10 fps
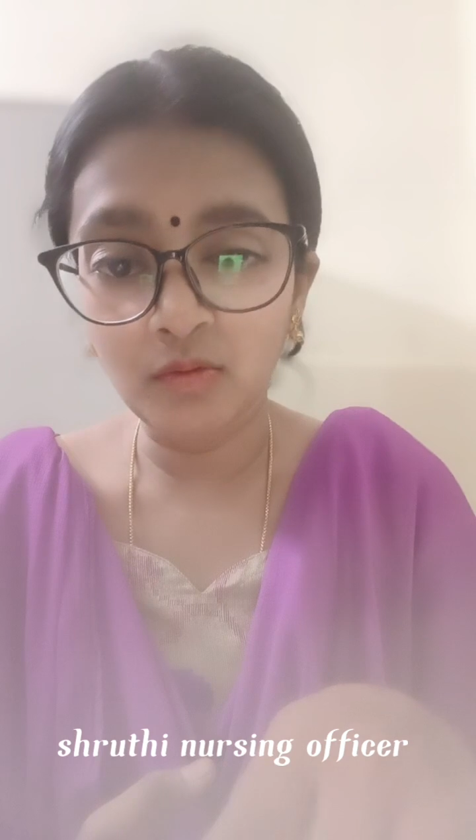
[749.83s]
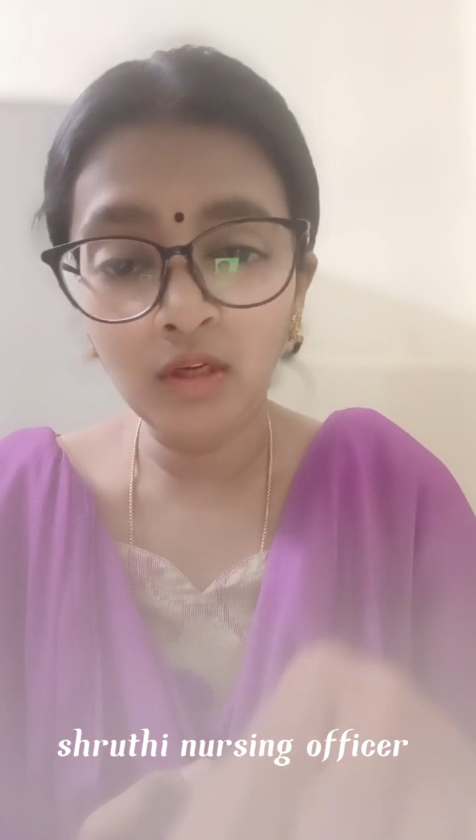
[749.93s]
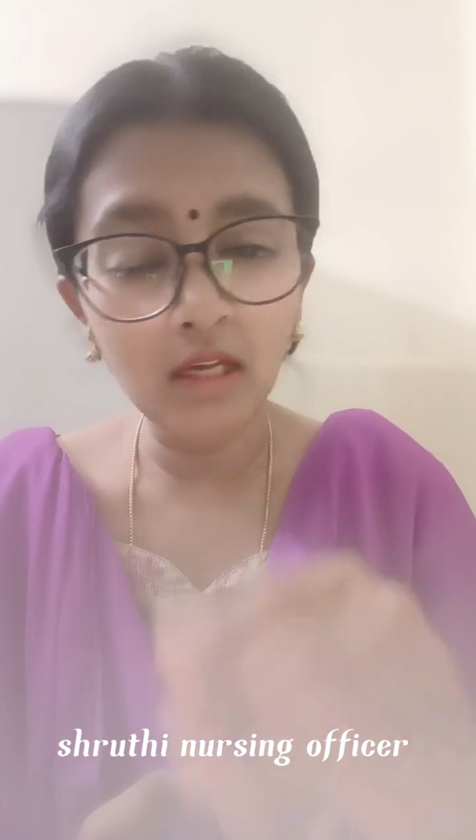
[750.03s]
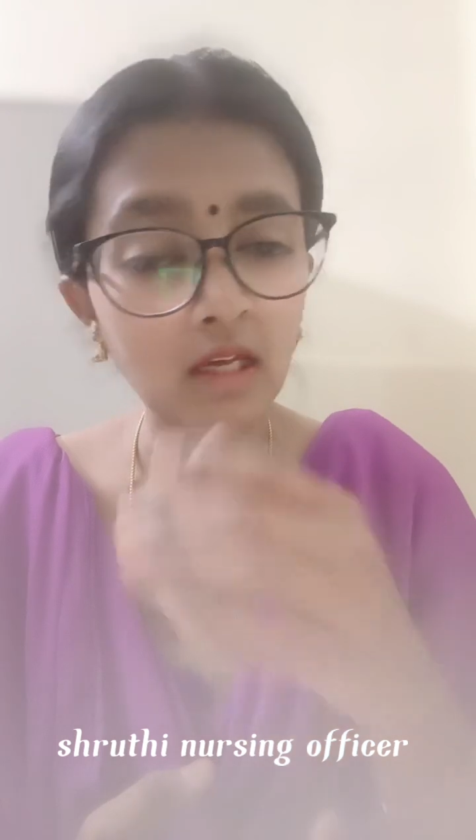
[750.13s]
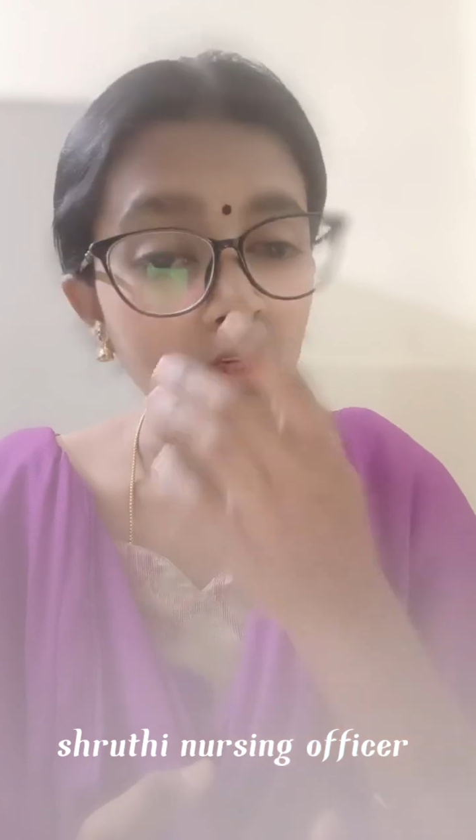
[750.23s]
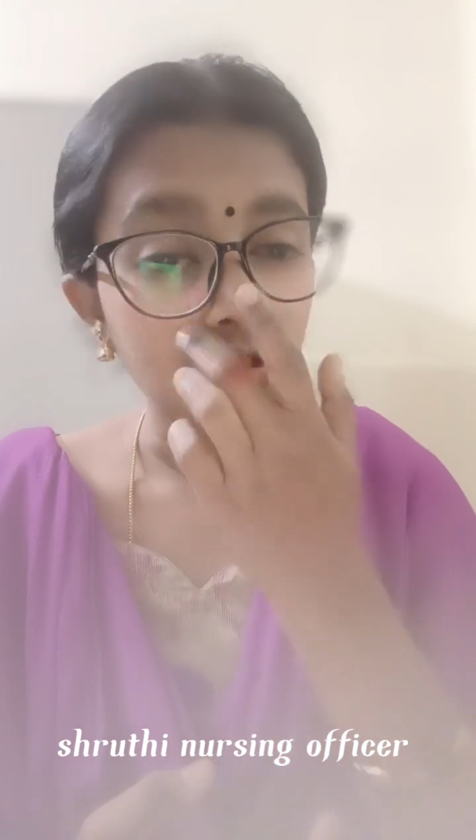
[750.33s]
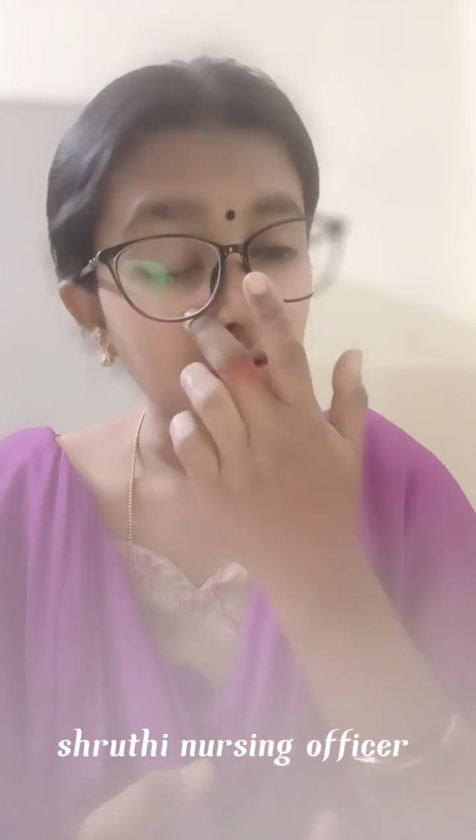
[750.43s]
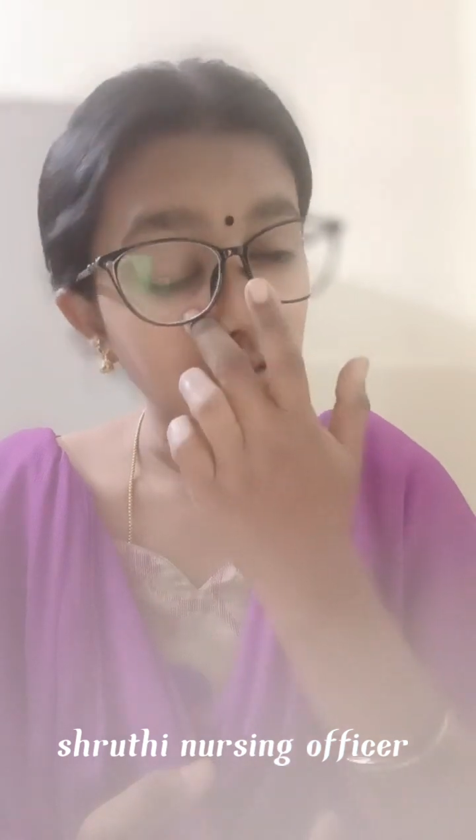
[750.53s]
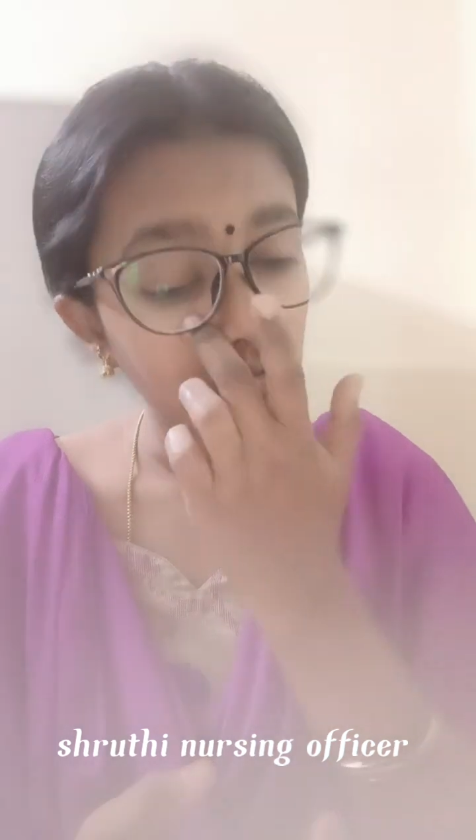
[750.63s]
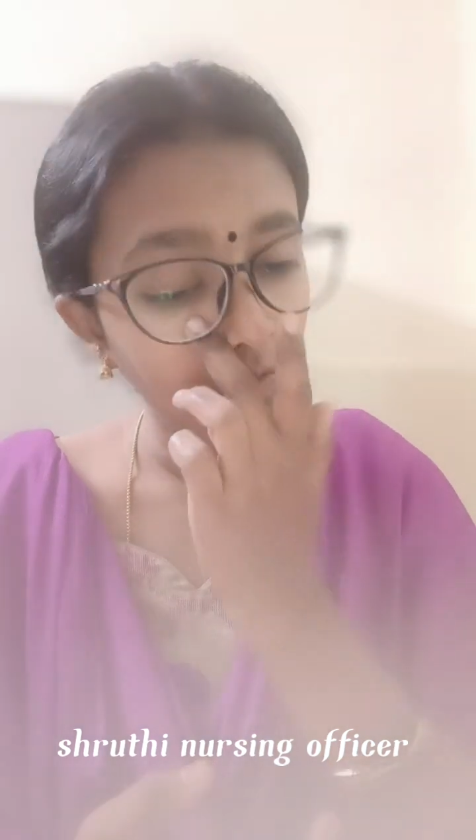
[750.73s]
Okay,
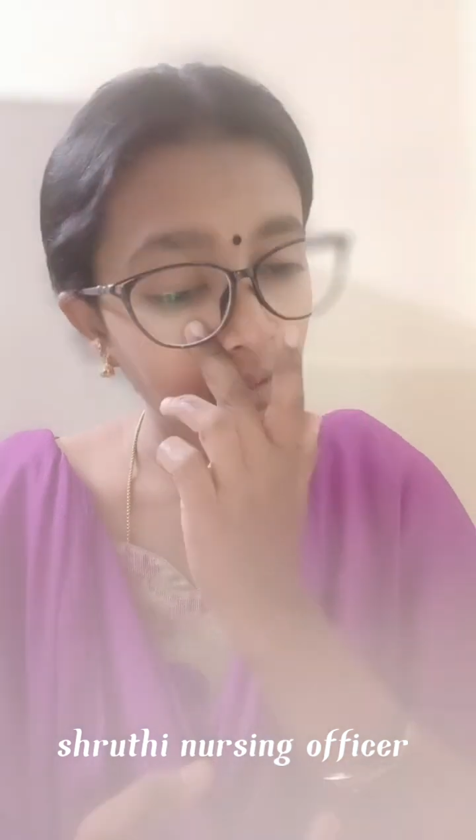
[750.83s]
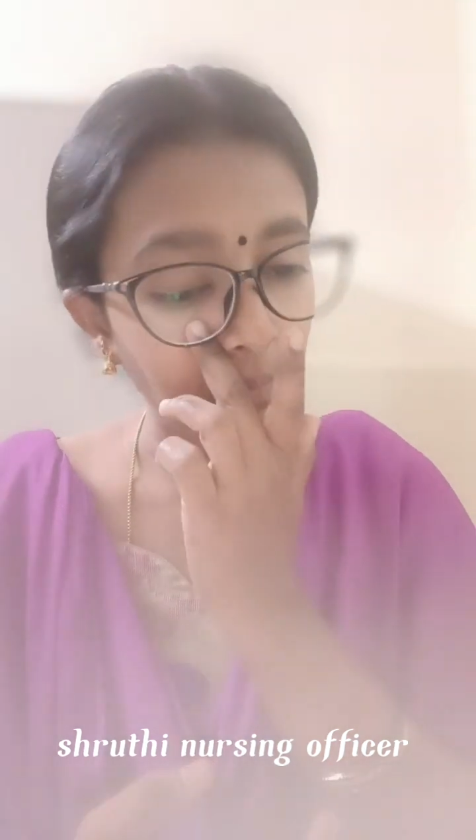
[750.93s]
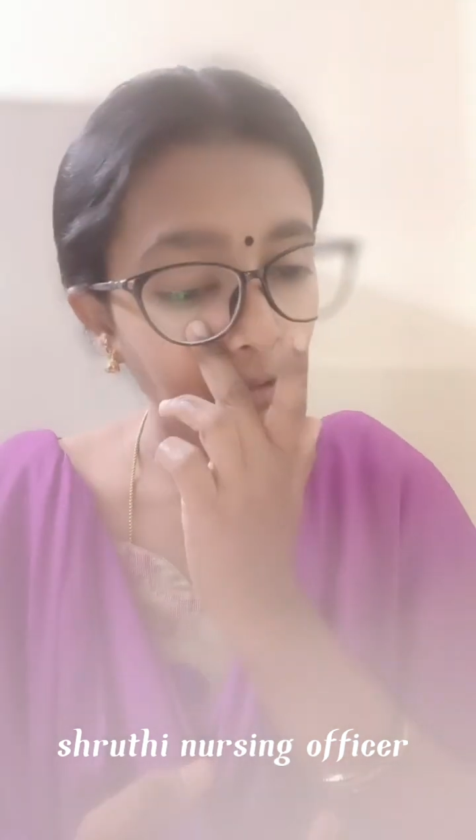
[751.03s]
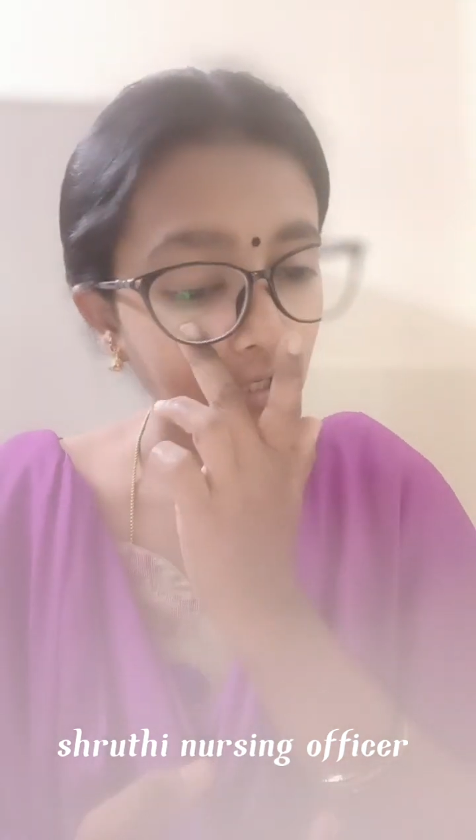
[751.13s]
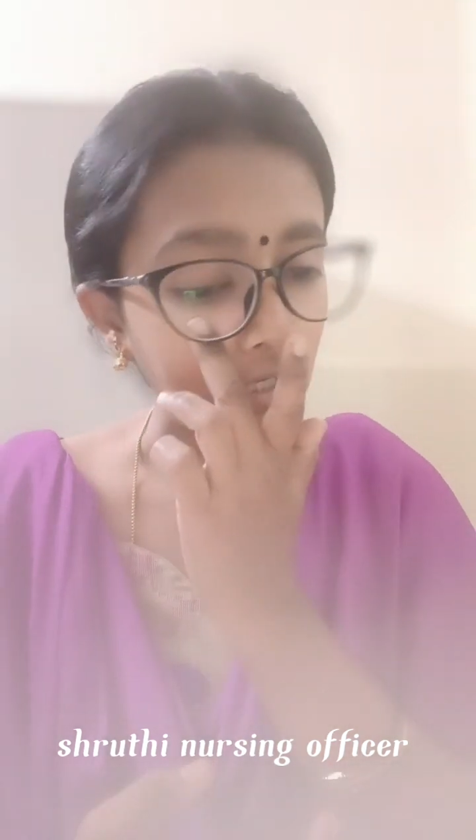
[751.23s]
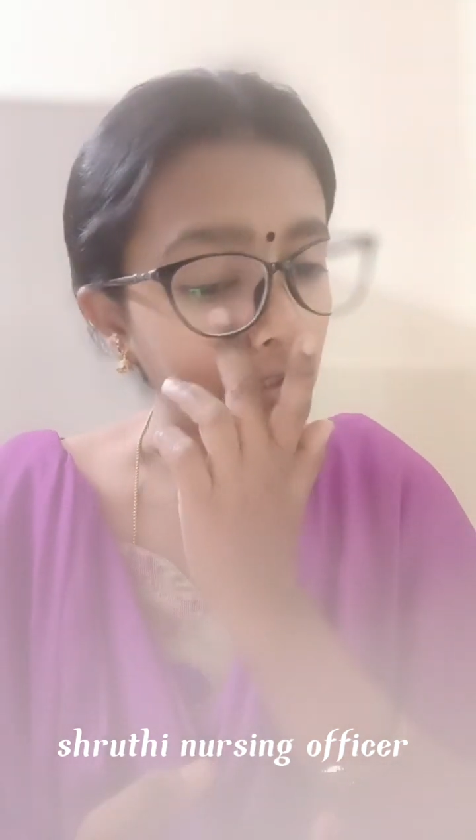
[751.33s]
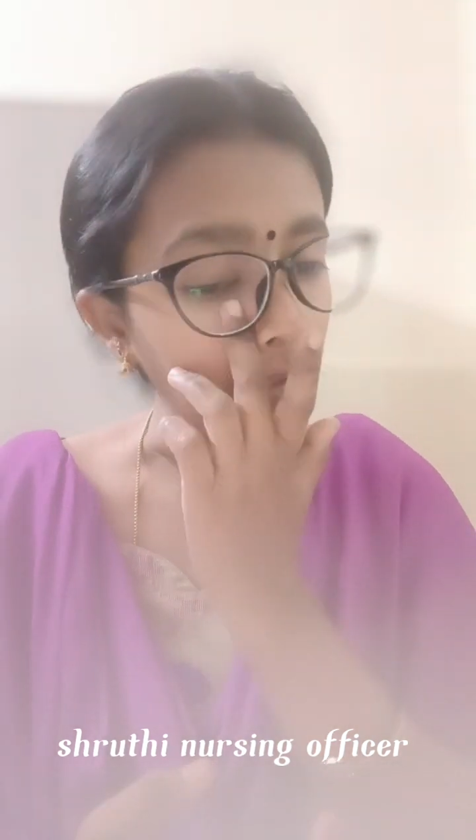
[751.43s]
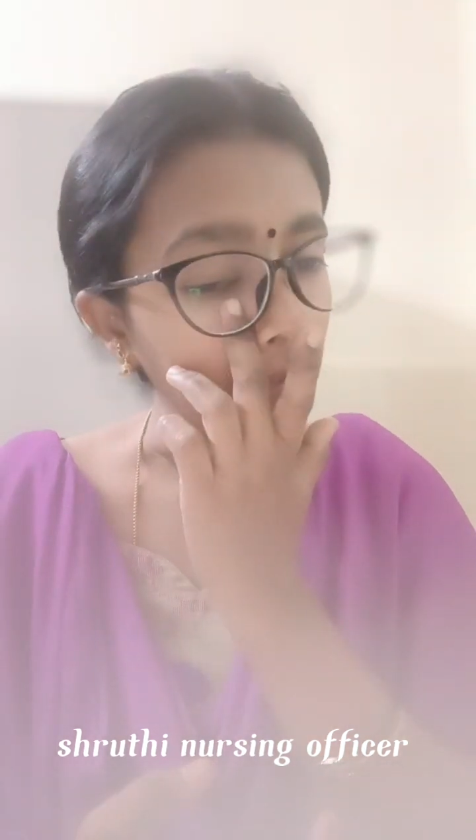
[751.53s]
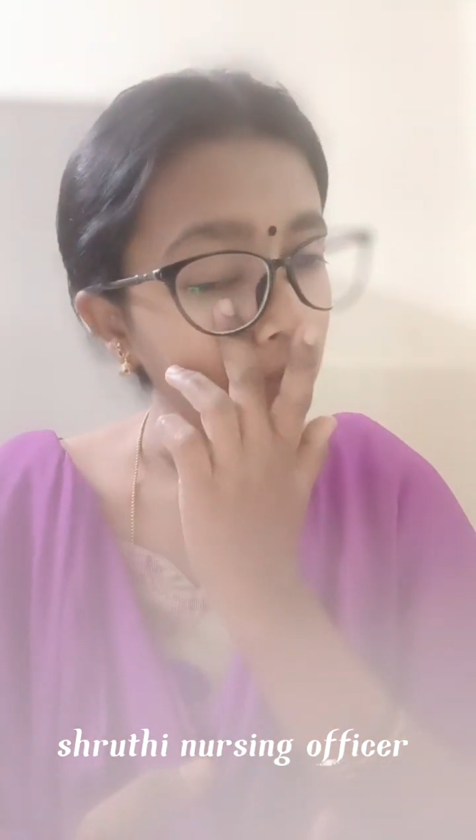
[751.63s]
so sweet potato,